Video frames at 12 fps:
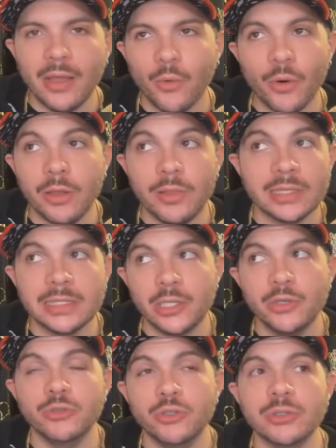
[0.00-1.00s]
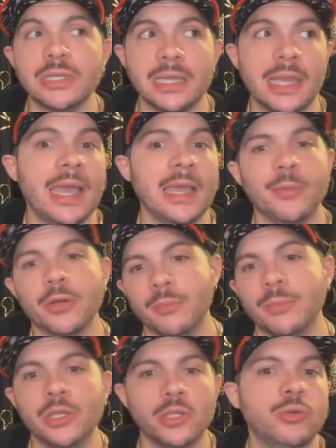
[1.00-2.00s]
or let's say you do say, hey, I'm gonna
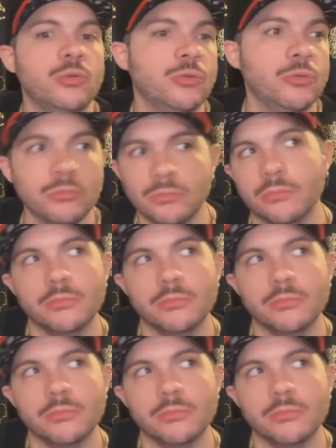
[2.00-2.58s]
meet you